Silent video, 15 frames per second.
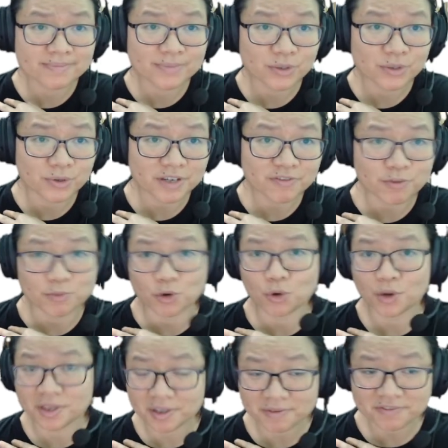okay, from your
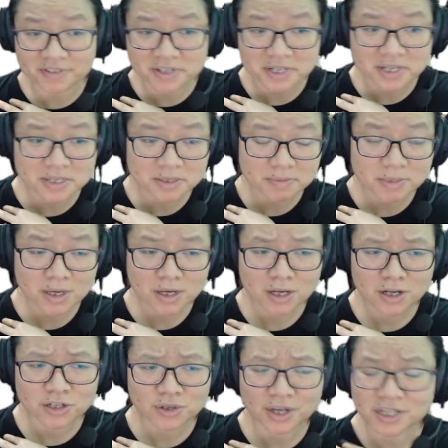quantum physics.
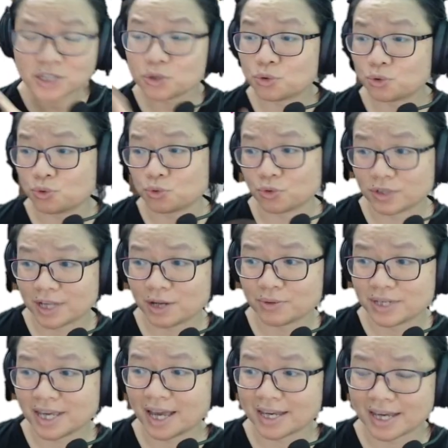So I need two, they only
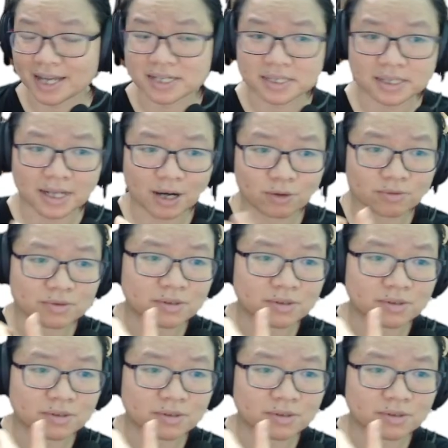can cancel out.